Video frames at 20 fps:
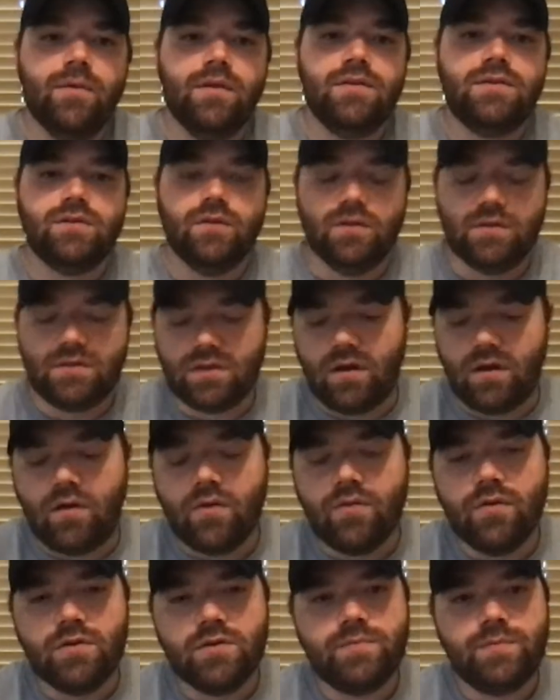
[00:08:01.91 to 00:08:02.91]
And so it's
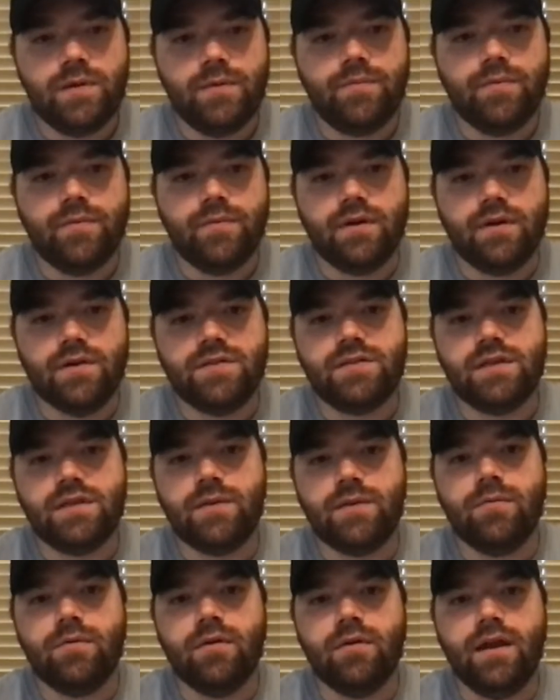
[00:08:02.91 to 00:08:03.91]
all those people that are
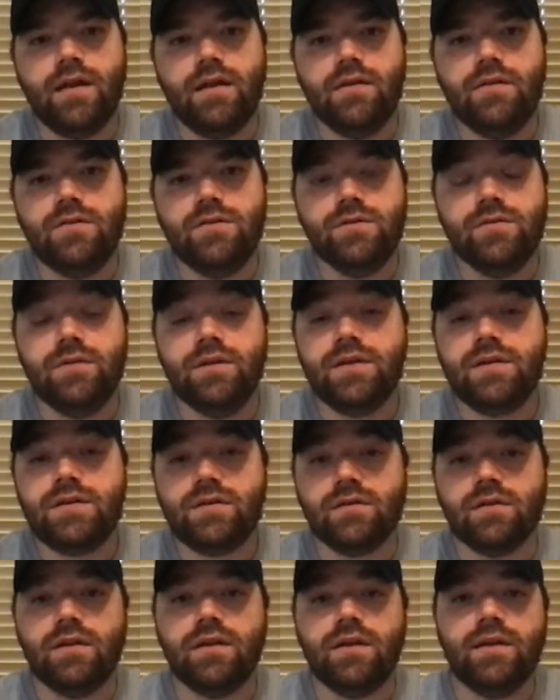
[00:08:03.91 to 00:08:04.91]
separated
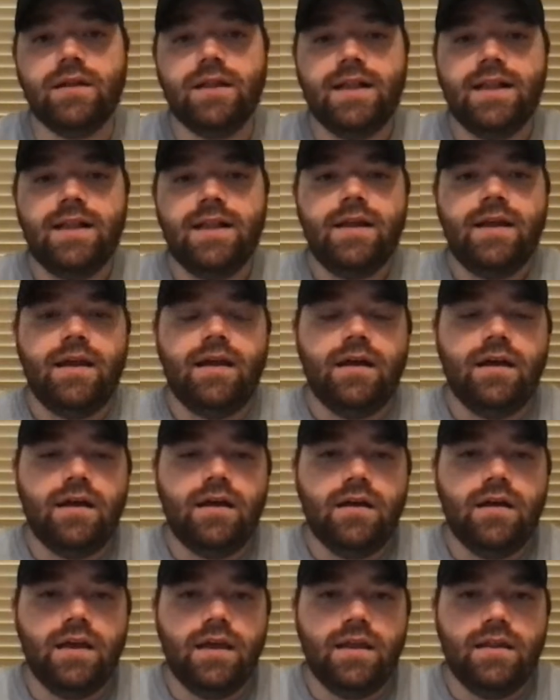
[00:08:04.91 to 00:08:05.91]
judicially.
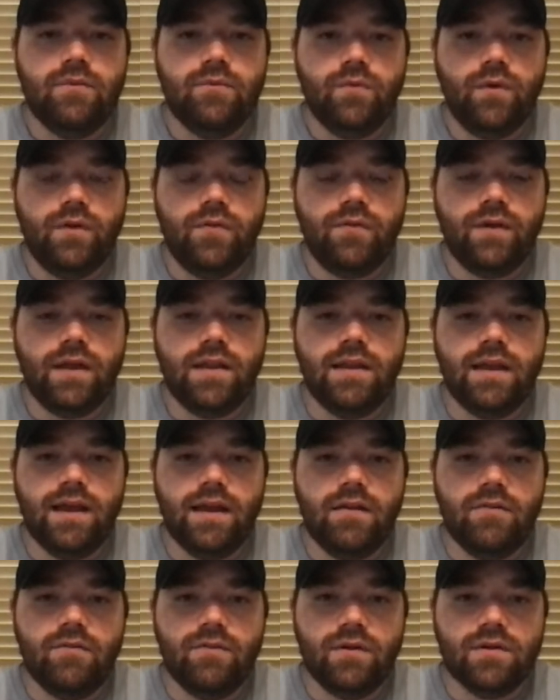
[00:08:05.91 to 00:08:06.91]
And we find
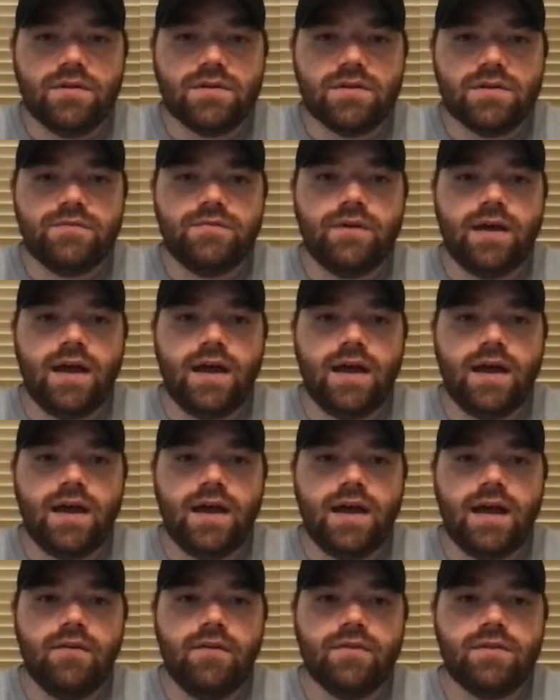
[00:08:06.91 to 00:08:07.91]
that in verses
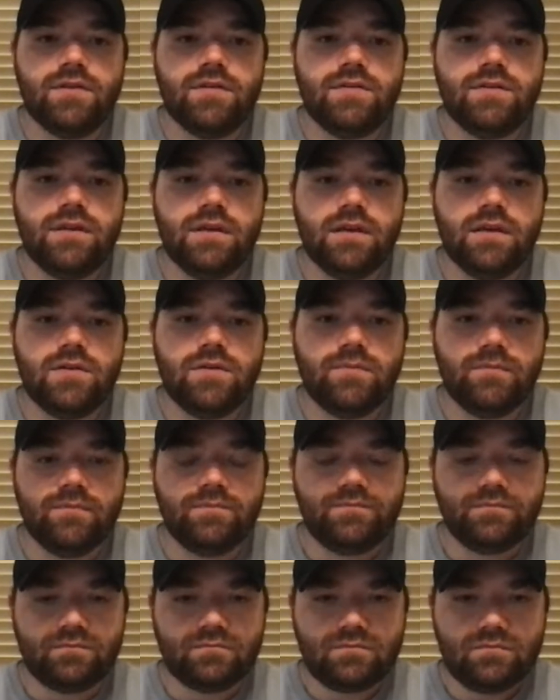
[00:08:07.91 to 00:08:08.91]
5 and 6,
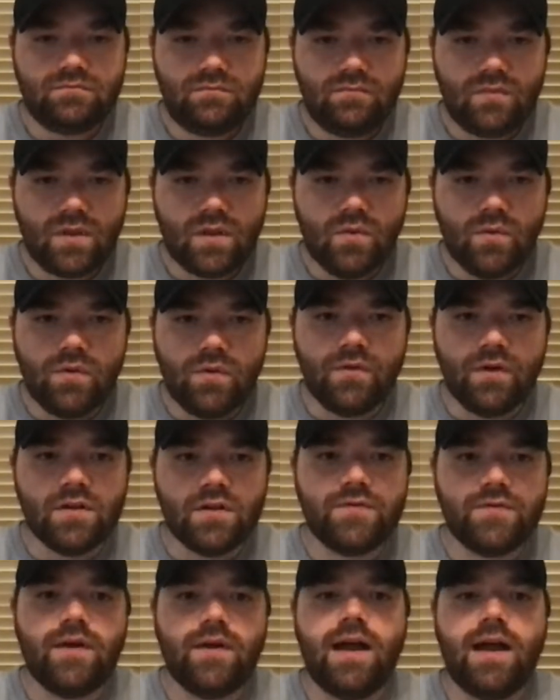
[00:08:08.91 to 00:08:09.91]
with verse
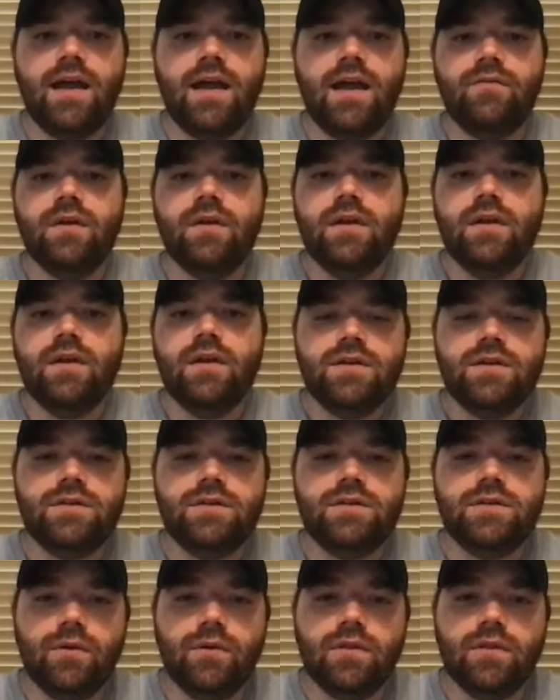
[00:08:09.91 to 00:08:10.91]
5
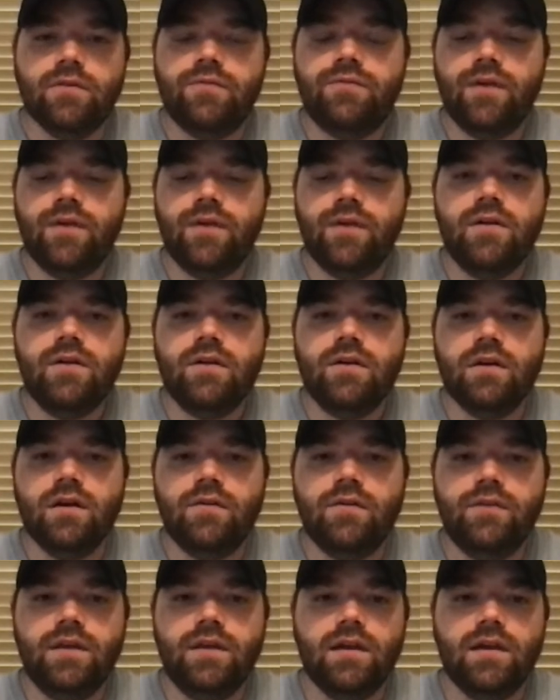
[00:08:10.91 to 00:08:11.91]
showing the failure
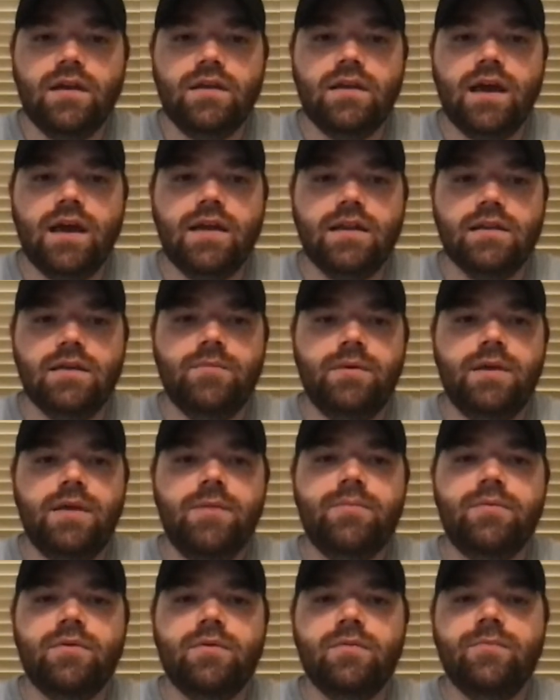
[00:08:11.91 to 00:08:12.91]
of the ungodly
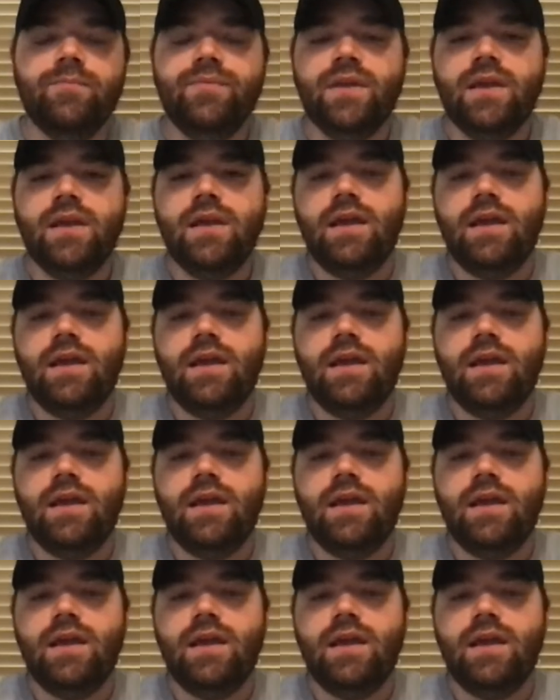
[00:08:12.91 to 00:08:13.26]
people.